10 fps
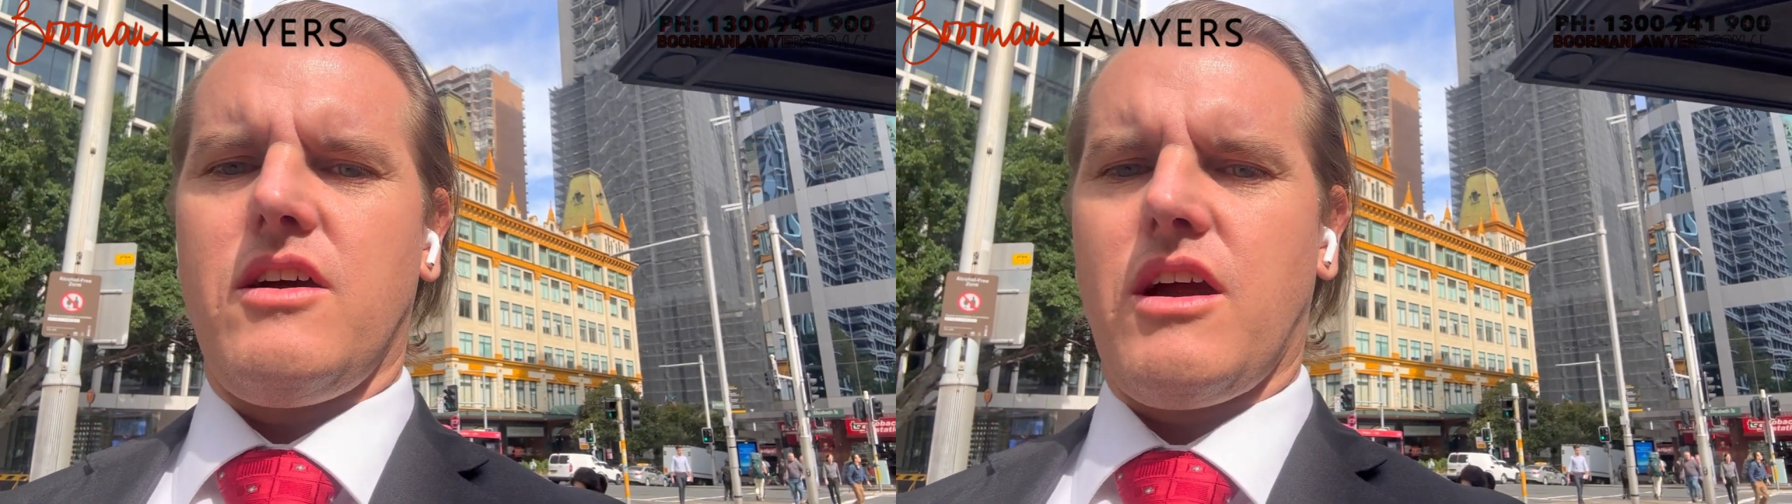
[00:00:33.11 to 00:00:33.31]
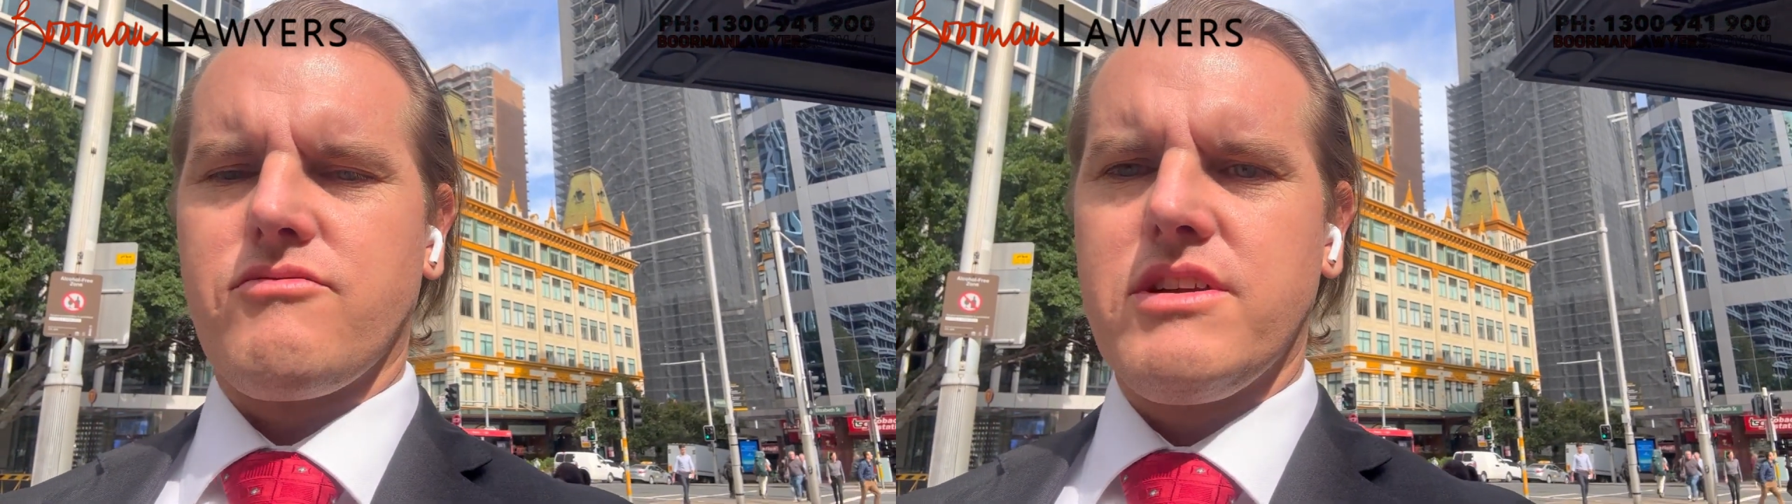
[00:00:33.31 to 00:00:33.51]

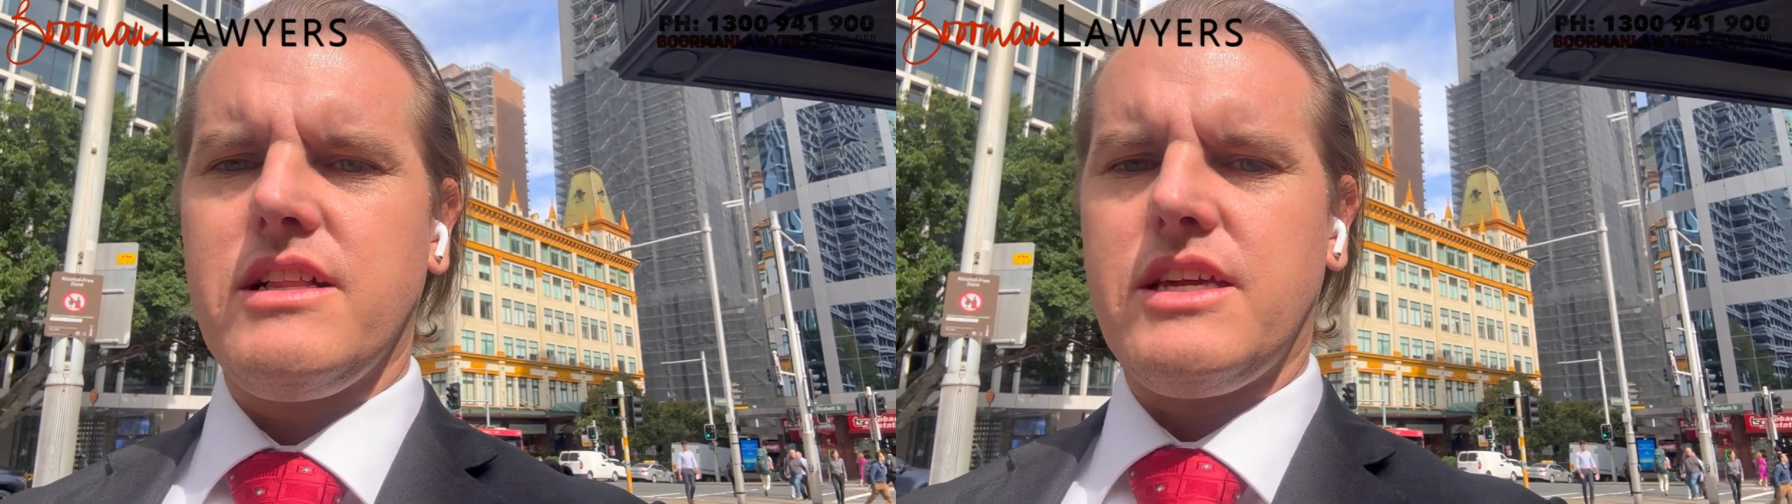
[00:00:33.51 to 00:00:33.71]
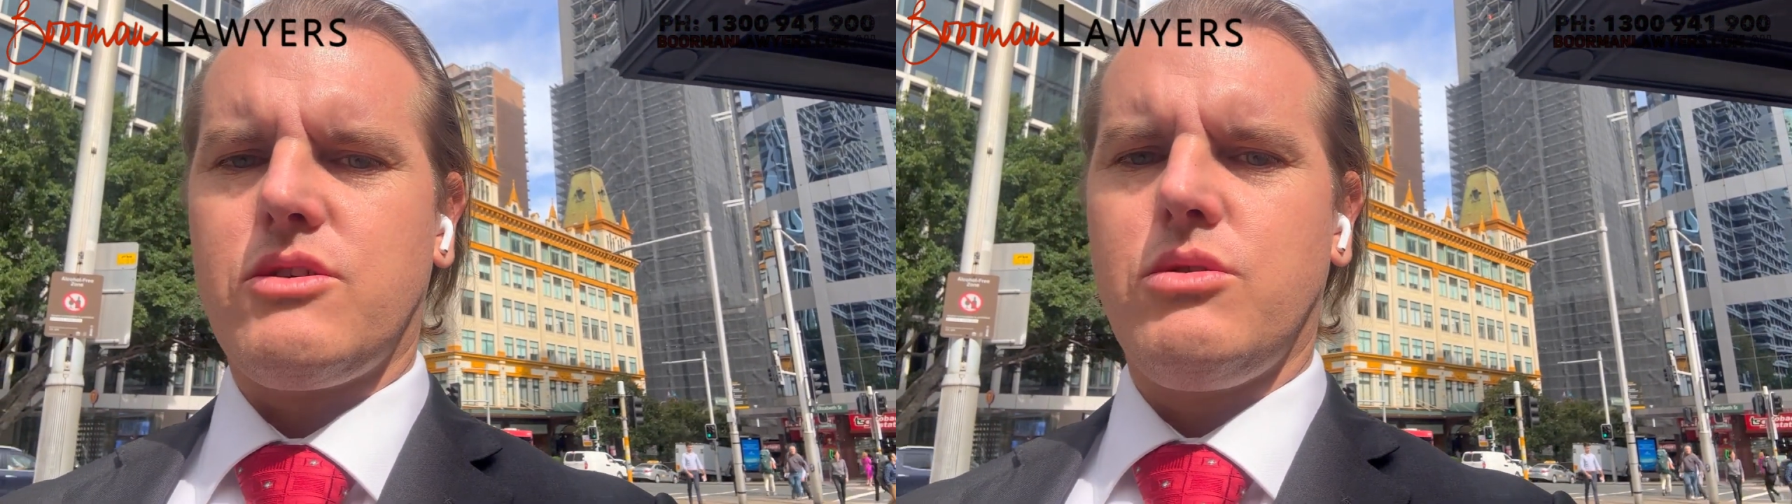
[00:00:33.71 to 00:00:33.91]
I
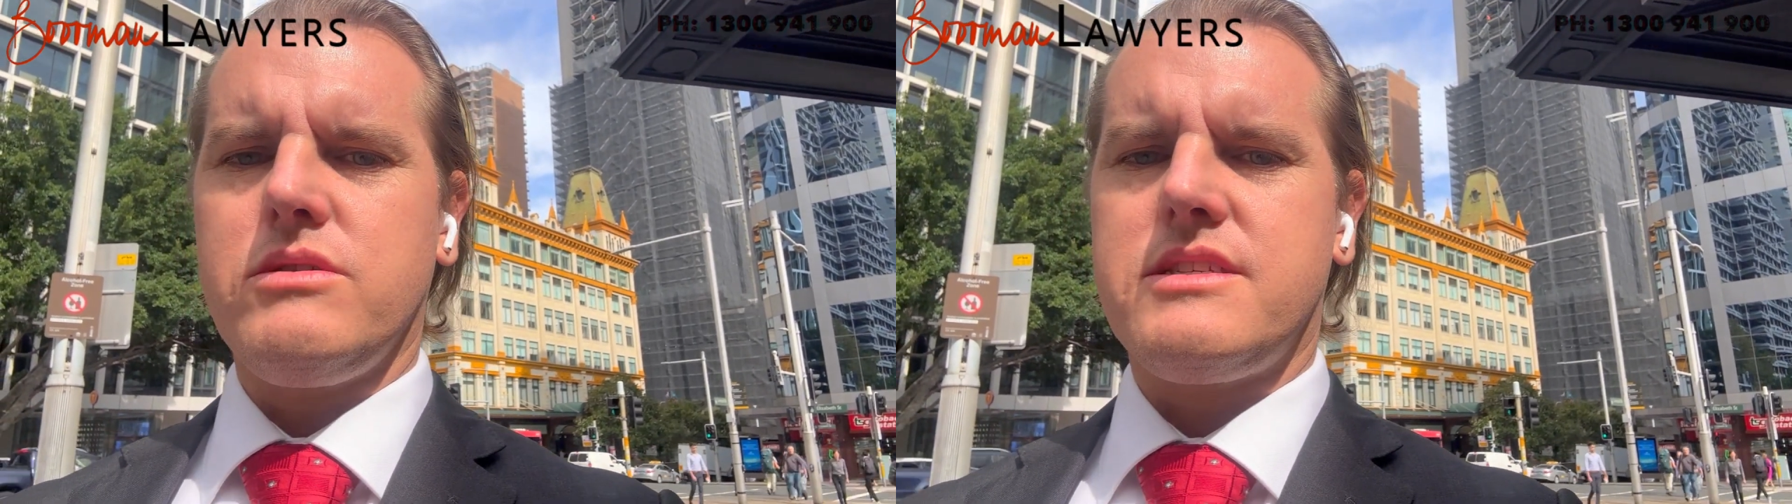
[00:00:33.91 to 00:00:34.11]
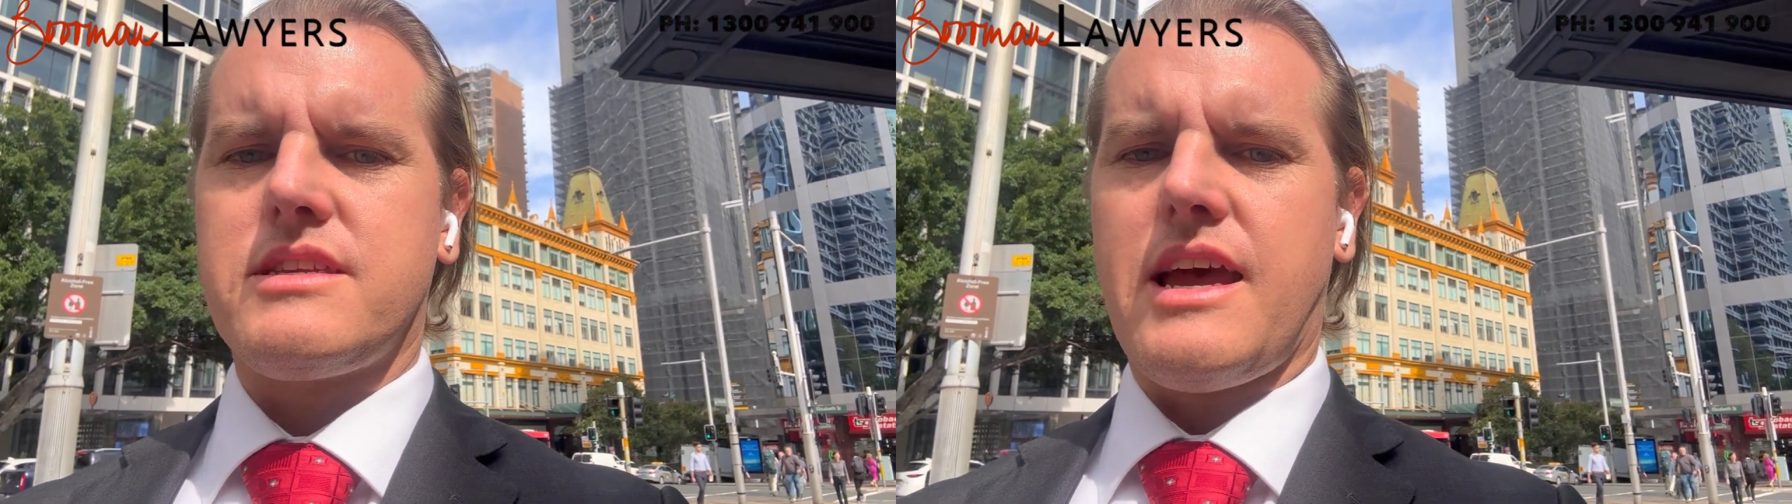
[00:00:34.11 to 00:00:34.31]
really
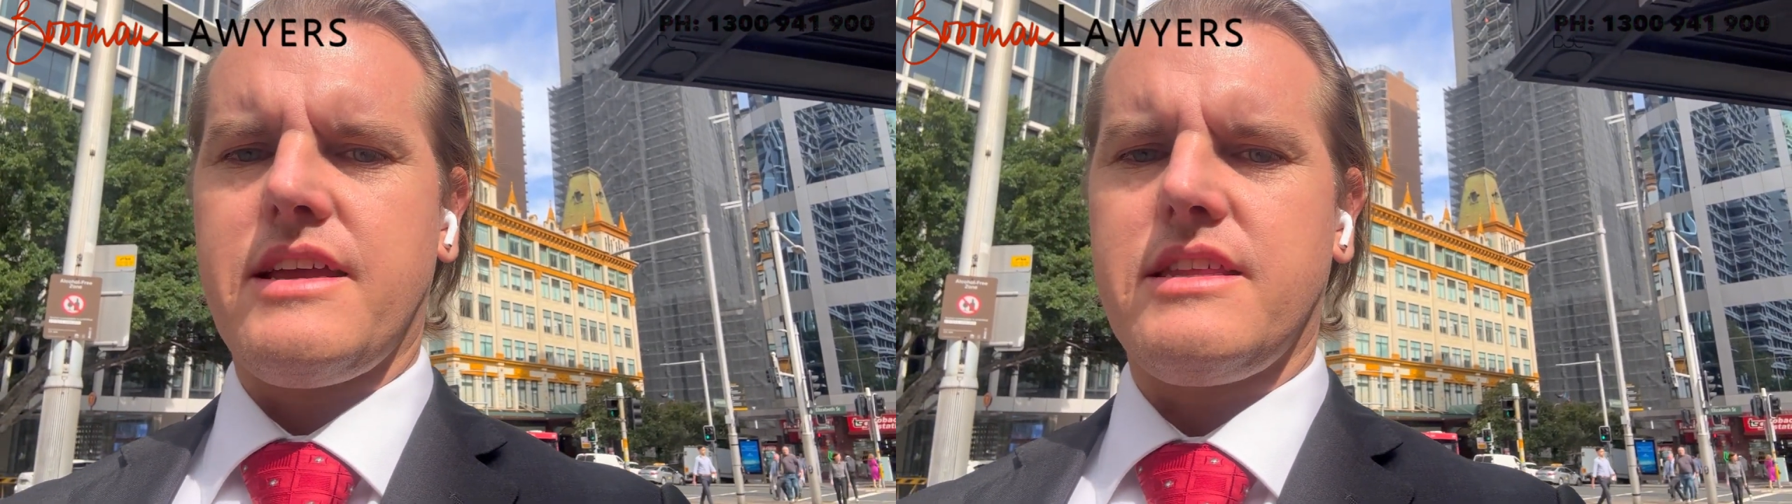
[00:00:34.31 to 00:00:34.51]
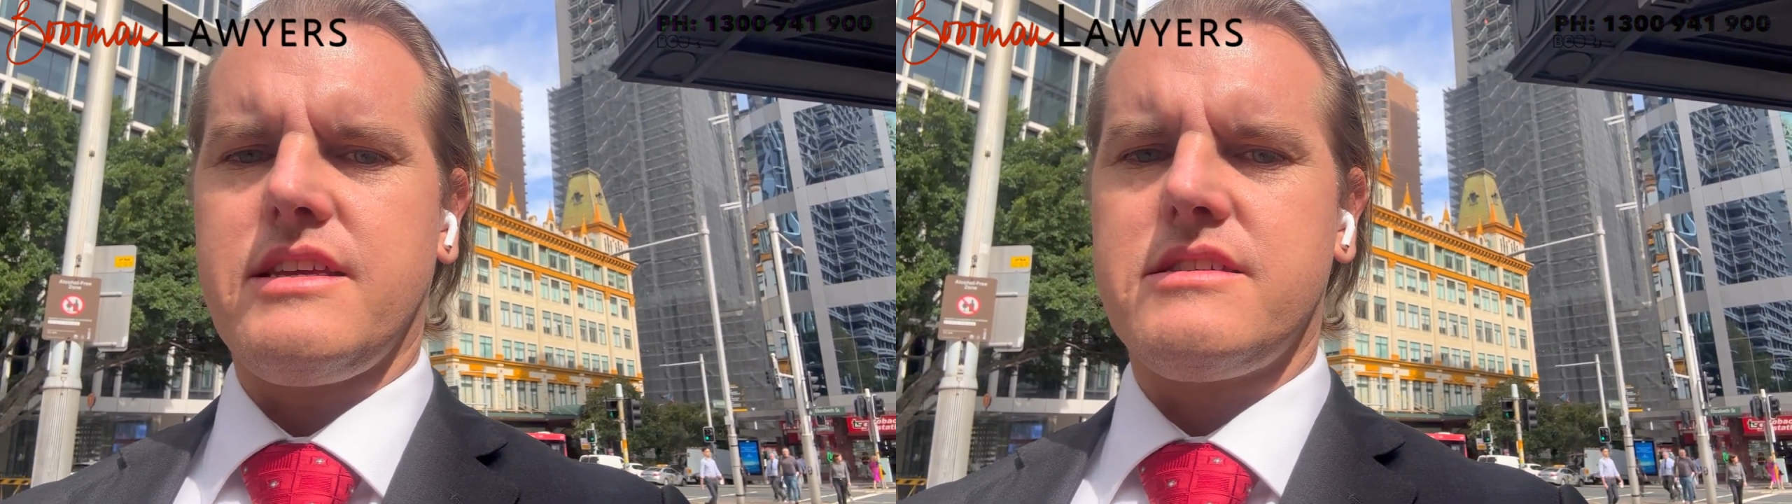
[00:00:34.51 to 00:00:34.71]
could
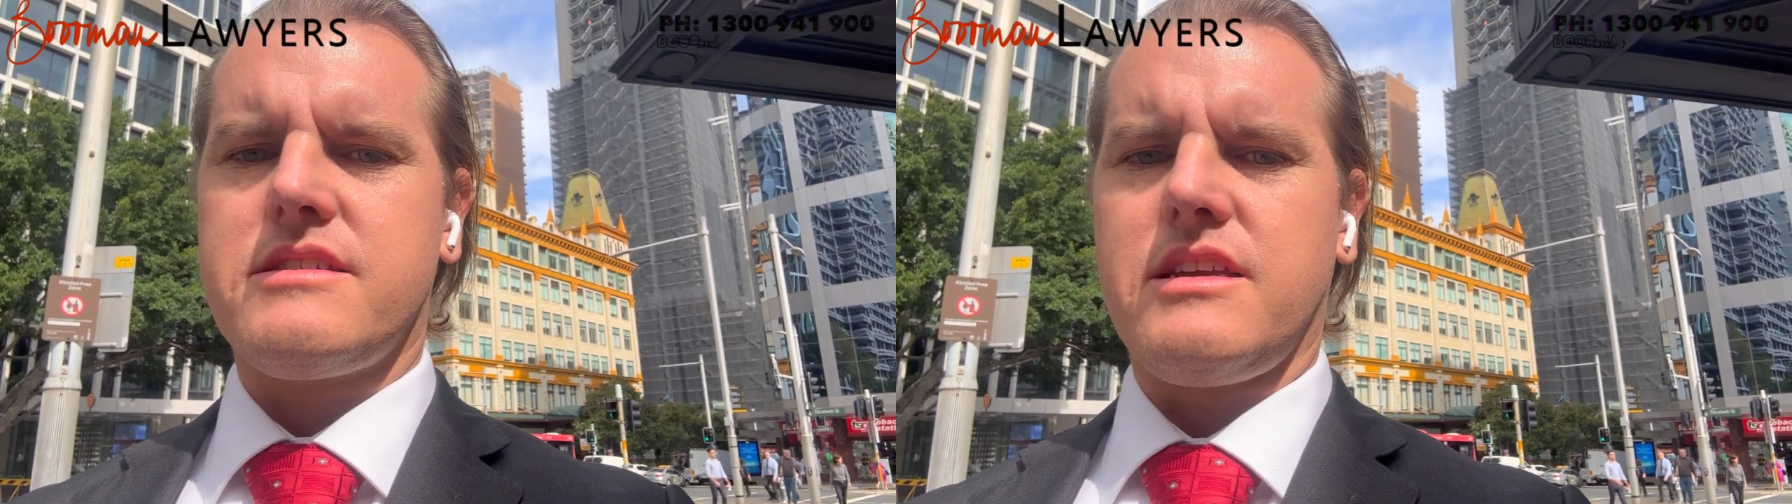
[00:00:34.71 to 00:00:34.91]
say this